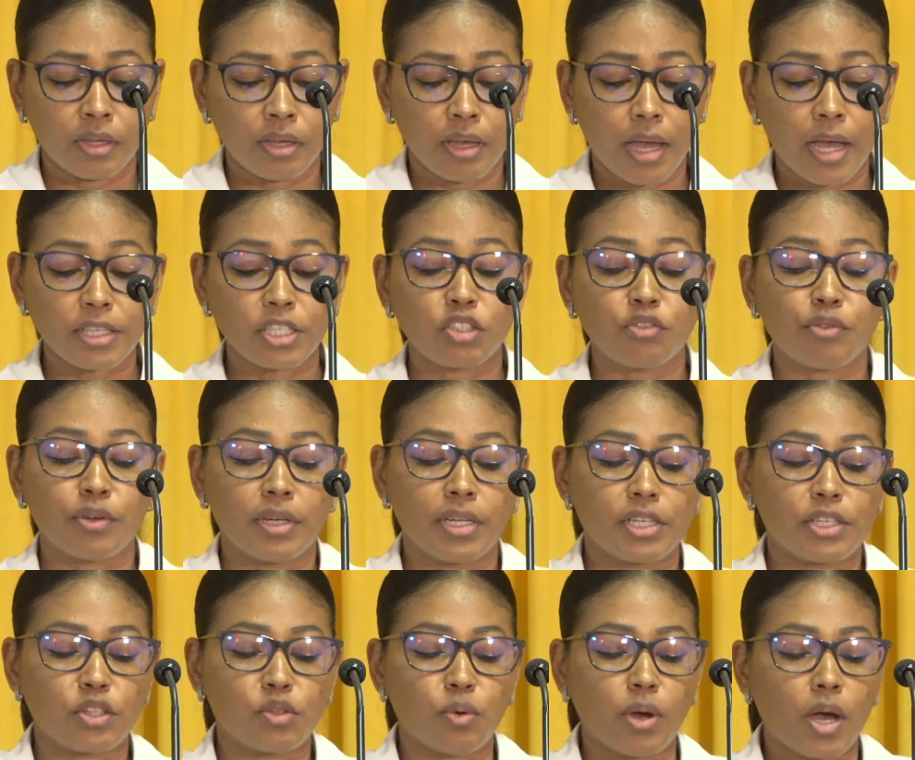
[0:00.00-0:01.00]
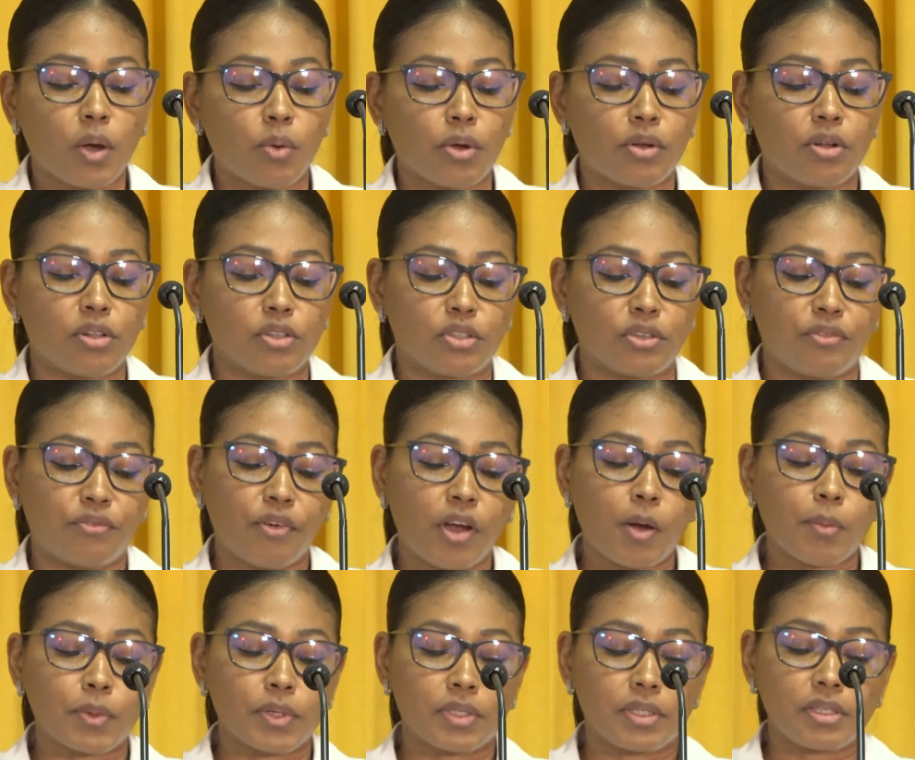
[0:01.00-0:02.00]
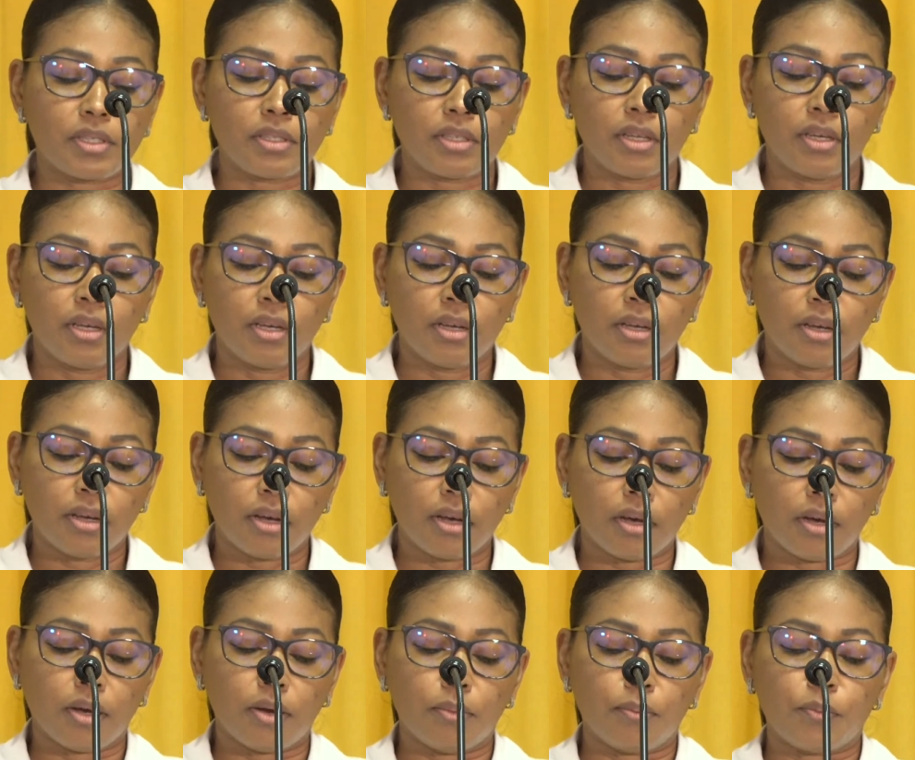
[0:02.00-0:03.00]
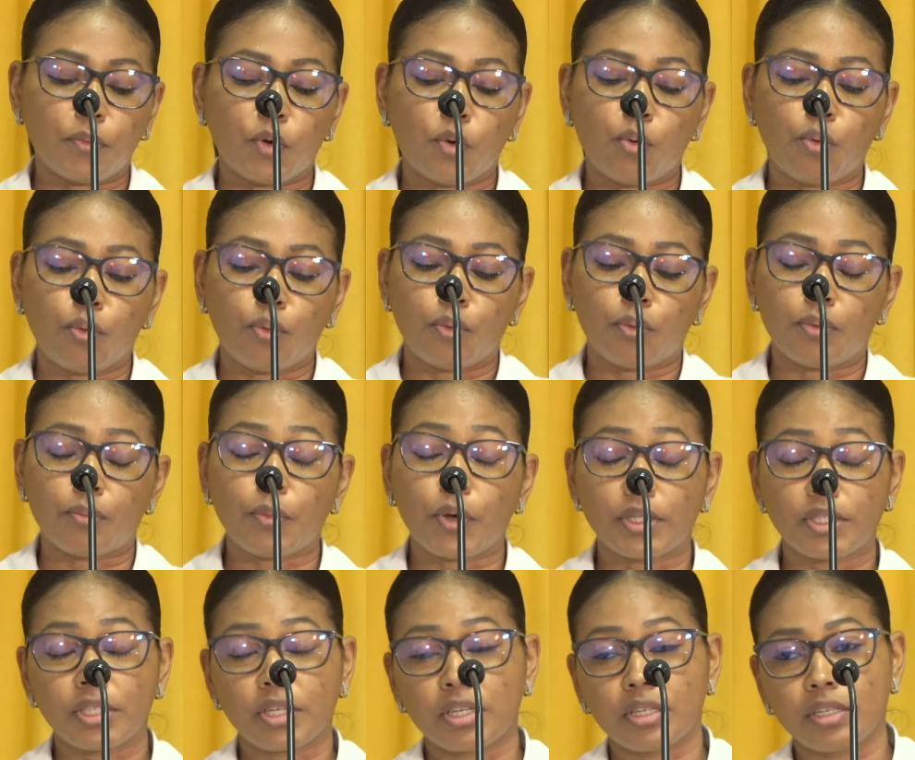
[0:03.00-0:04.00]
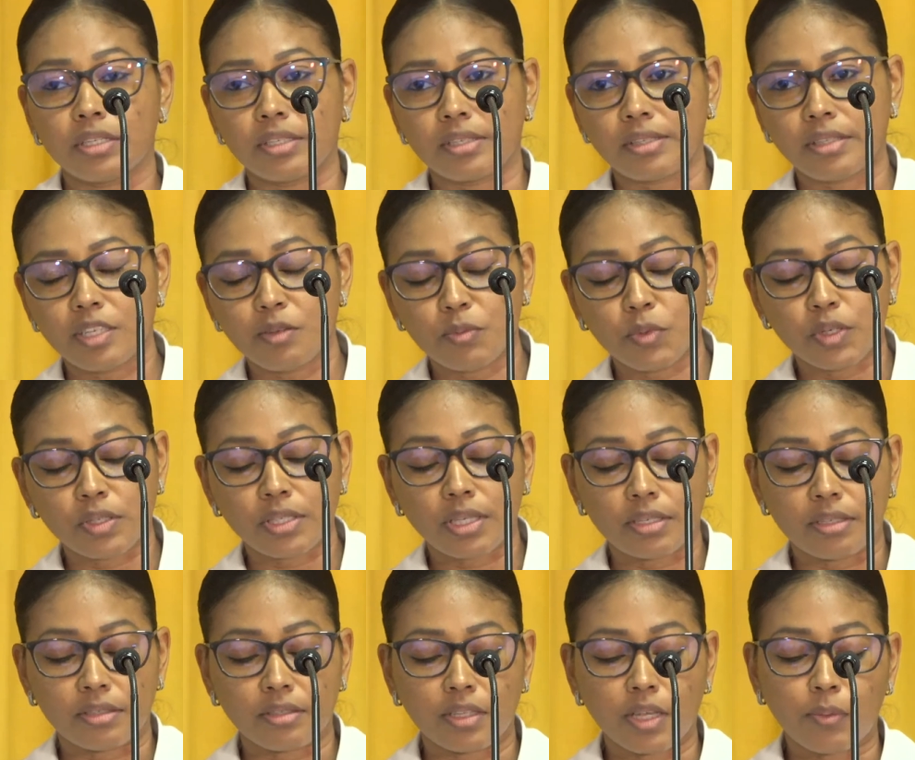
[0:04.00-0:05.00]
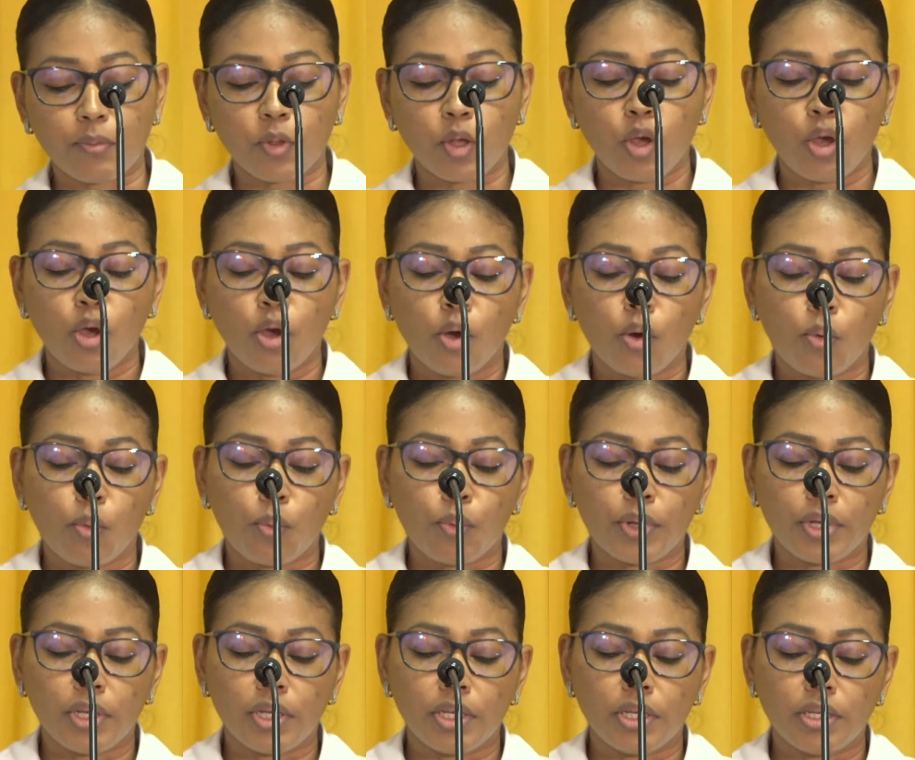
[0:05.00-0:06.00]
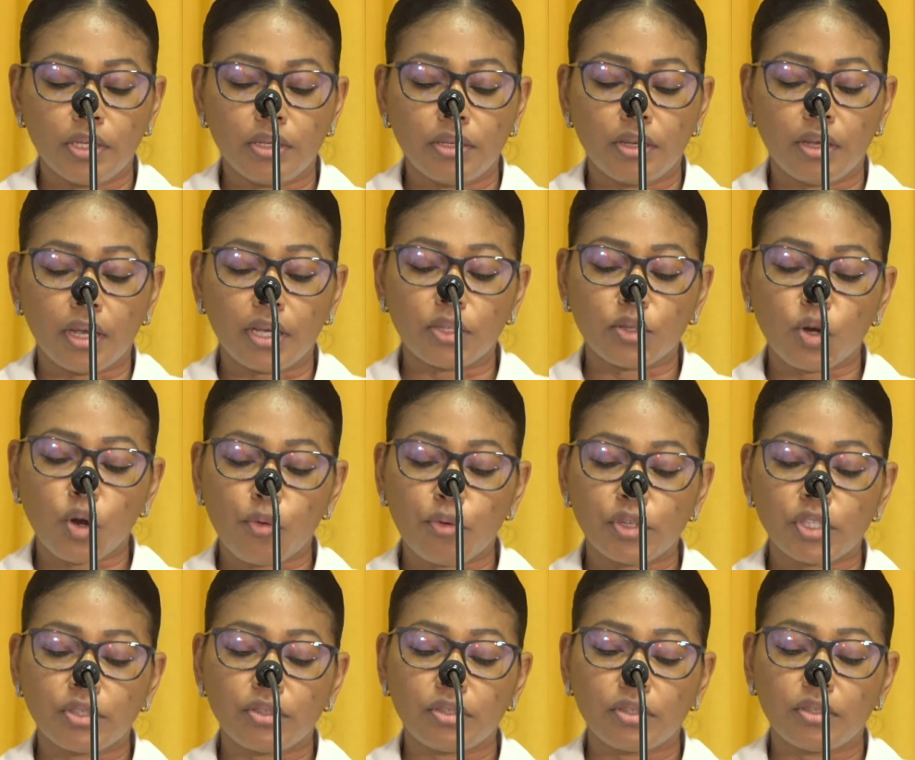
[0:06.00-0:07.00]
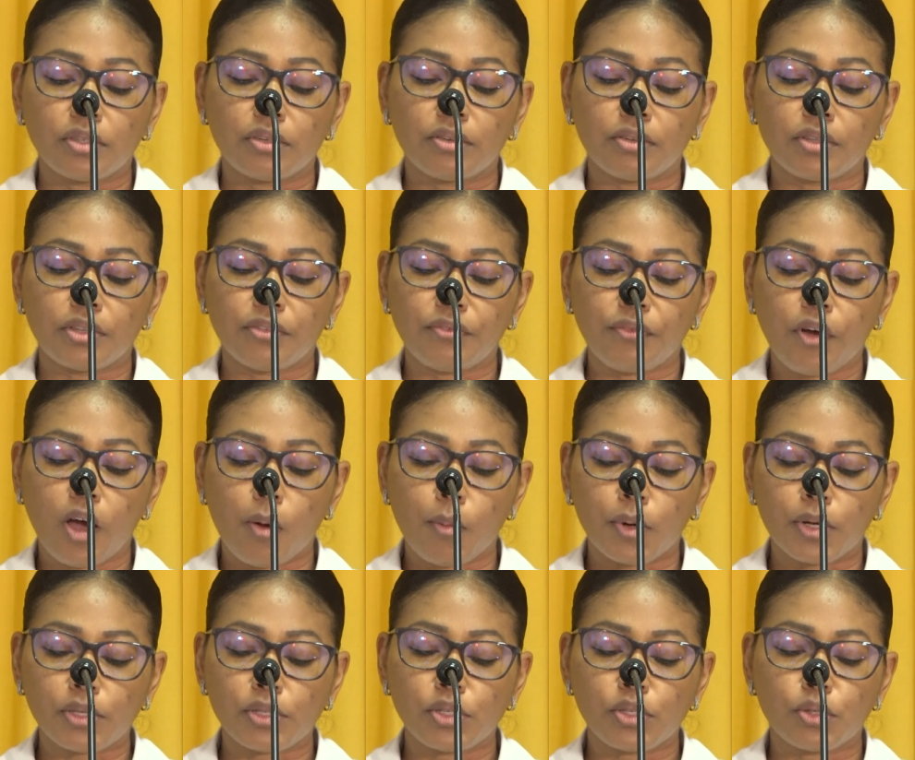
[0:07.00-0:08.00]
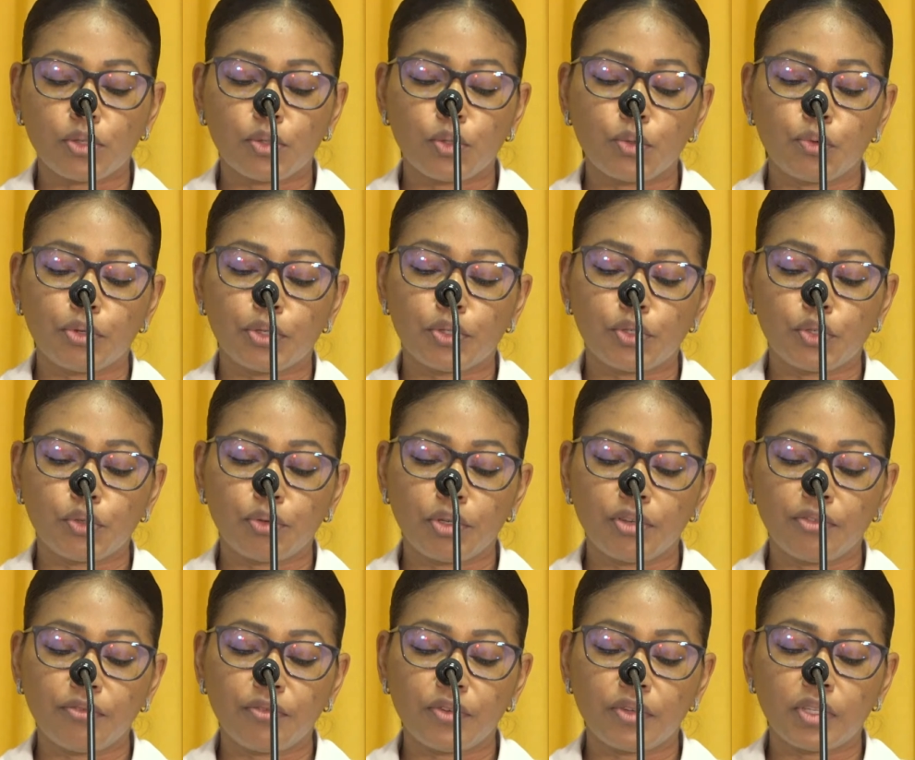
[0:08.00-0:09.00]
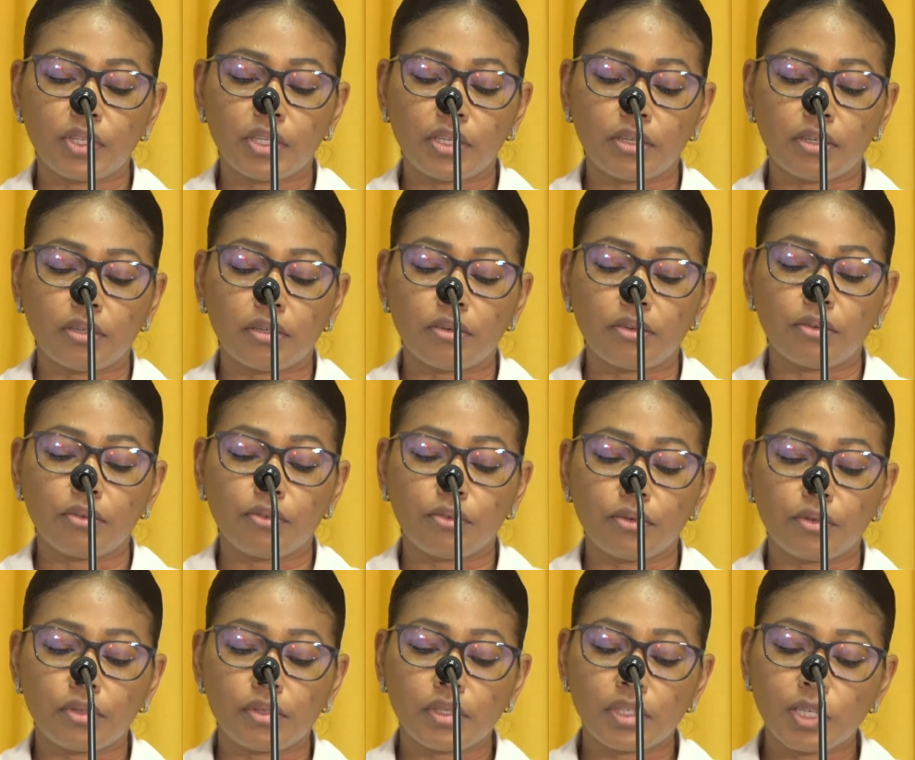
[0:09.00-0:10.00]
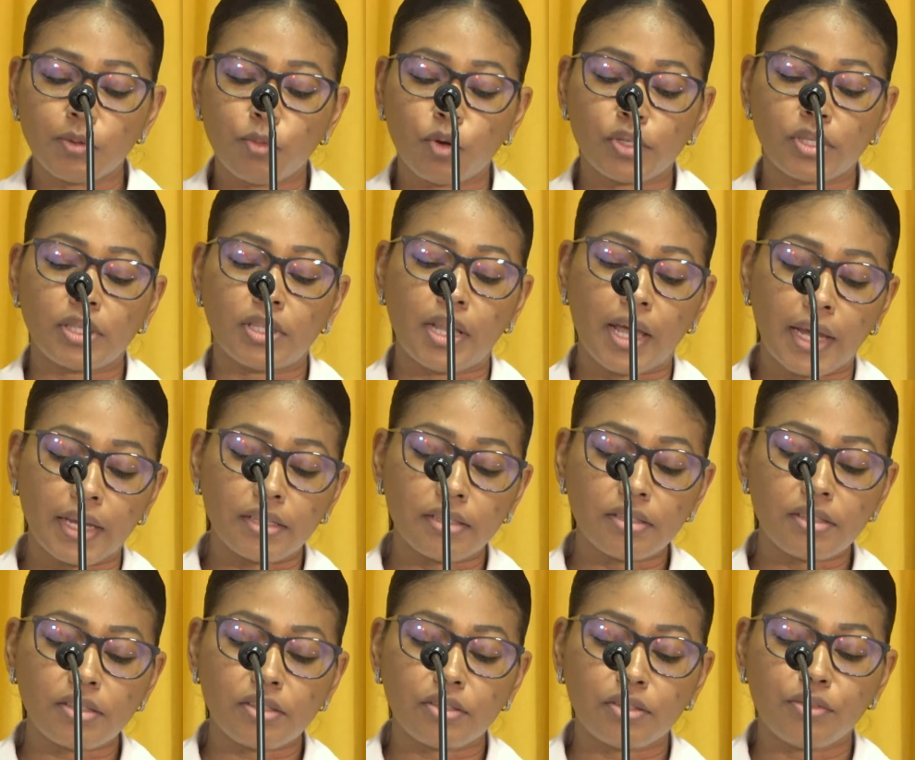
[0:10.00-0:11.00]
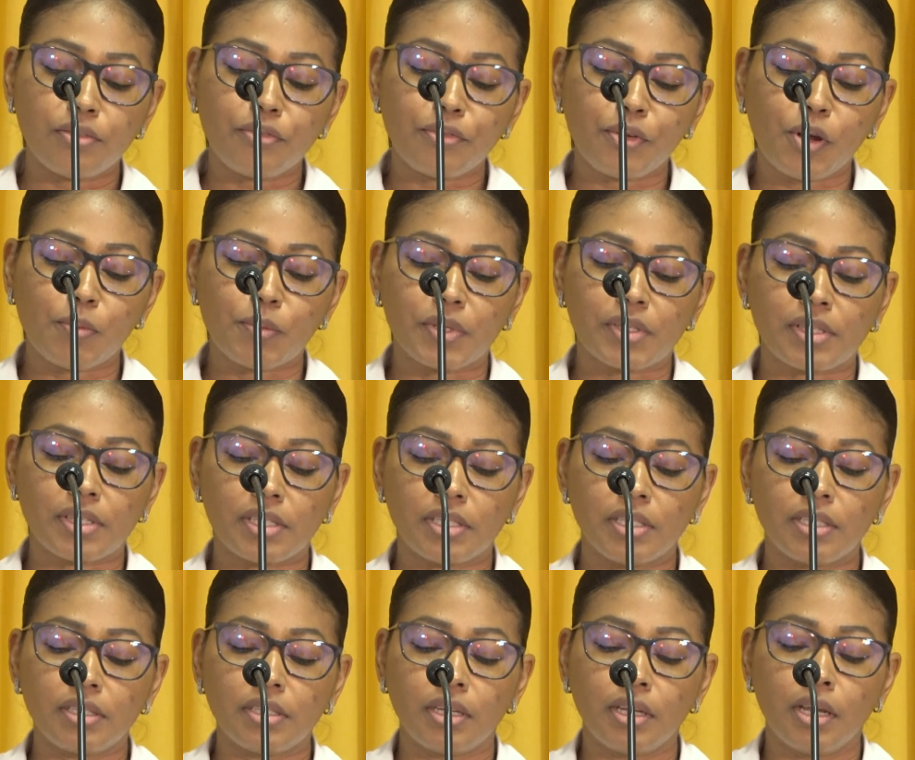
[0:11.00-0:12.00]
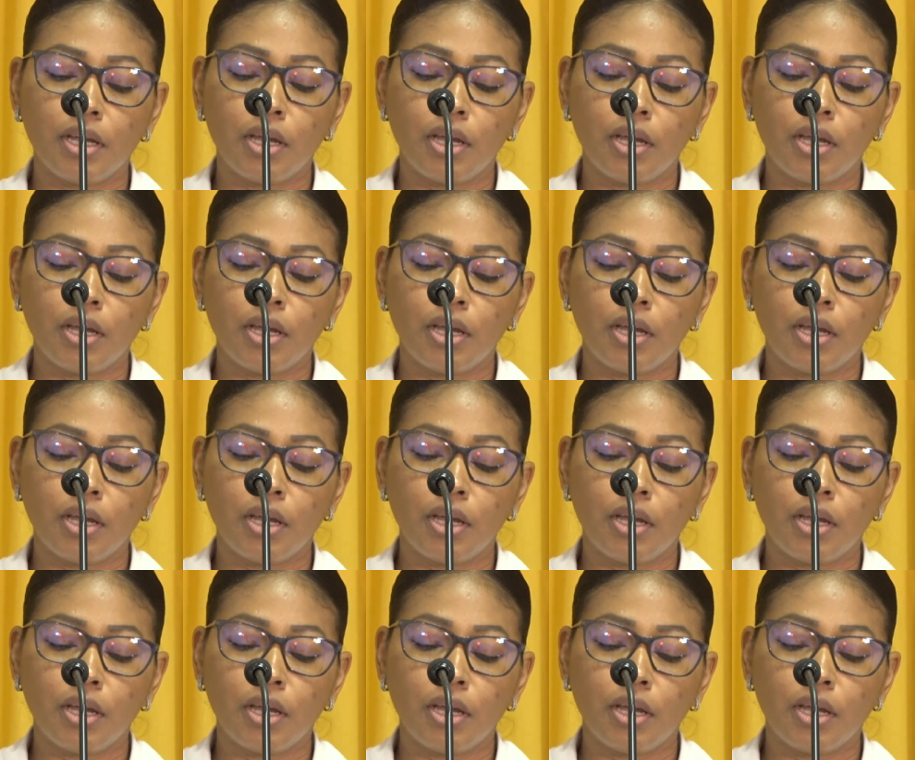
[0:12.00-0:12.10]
As it relates to aquaculture farmers, particularly sea moss at this time, we encourage the farmers to retrieve their sea moss lines from the sea,